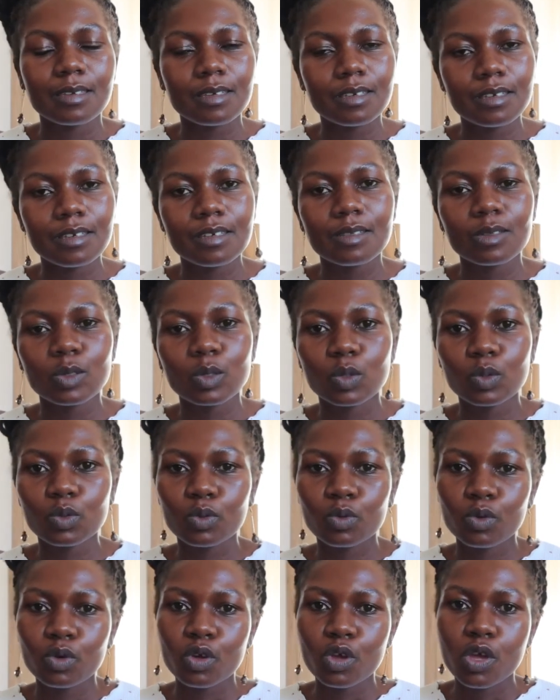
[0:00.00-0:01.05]

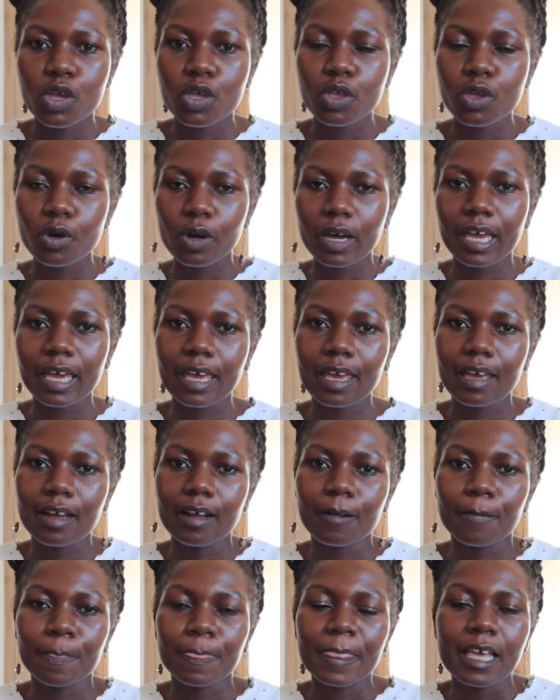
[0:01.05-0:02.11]
into your
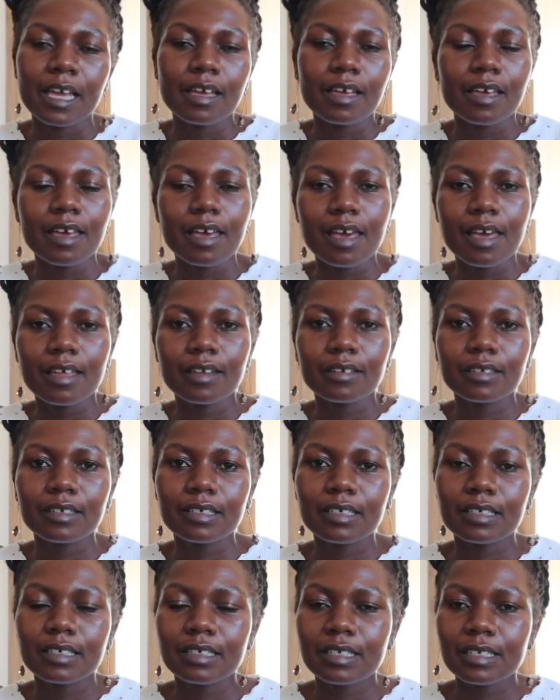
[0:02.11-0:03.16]
hair.
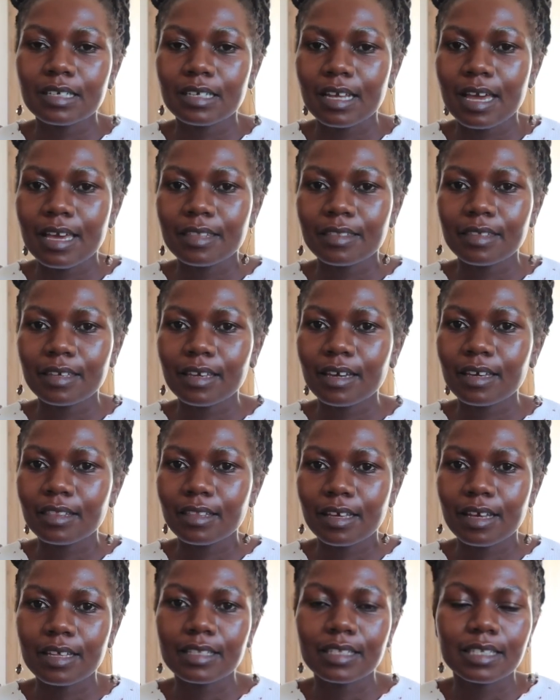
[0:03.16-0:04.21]
And I think
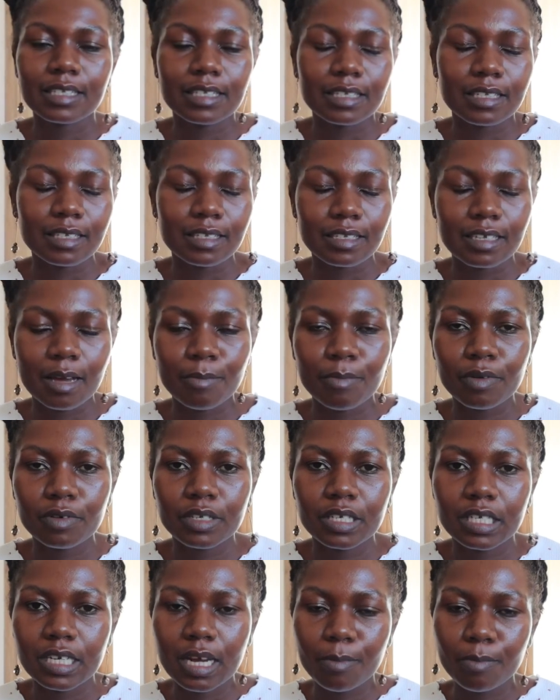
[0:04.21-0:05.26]
that's
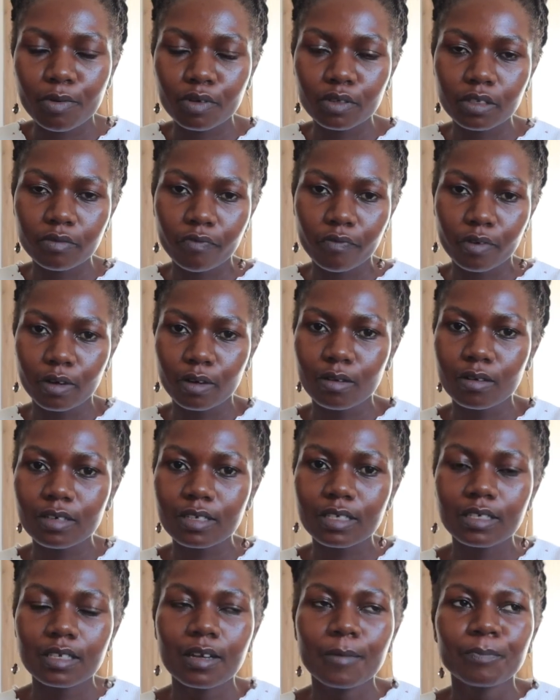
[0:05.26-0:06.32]
about it about faux
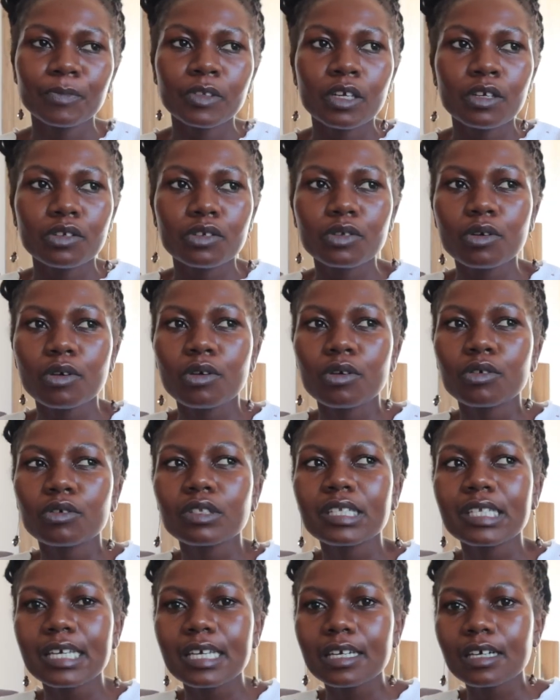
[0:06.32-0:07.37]
locks. So
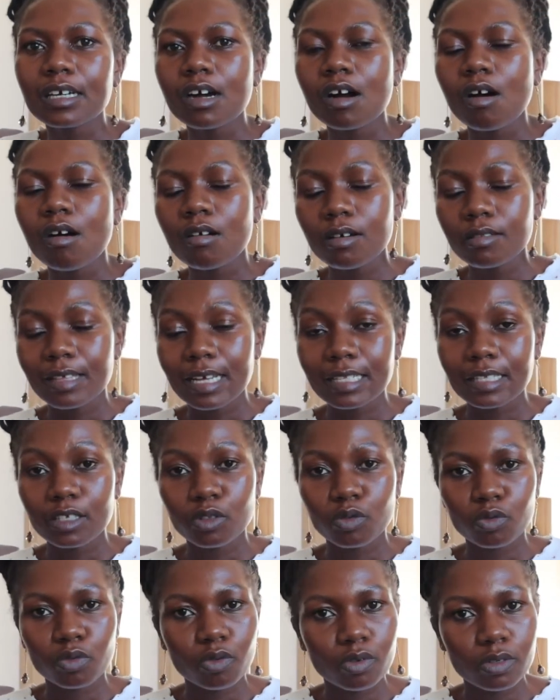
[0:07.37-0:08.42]
take all that
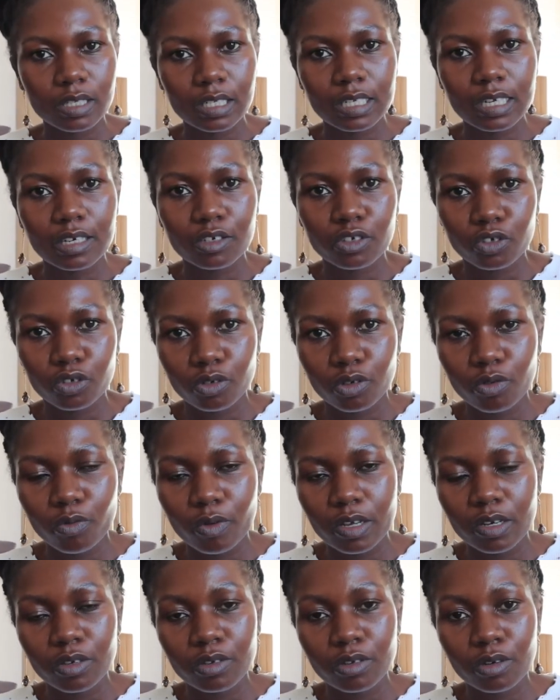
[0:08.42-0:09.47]
into consideration
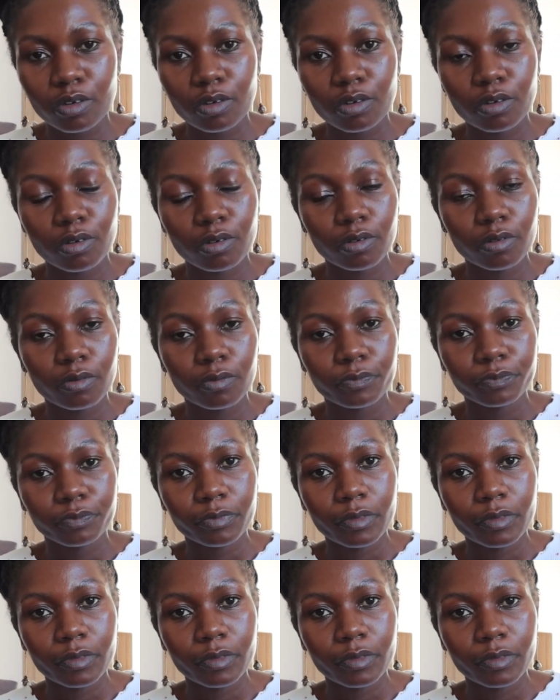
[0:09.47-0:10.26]
when you're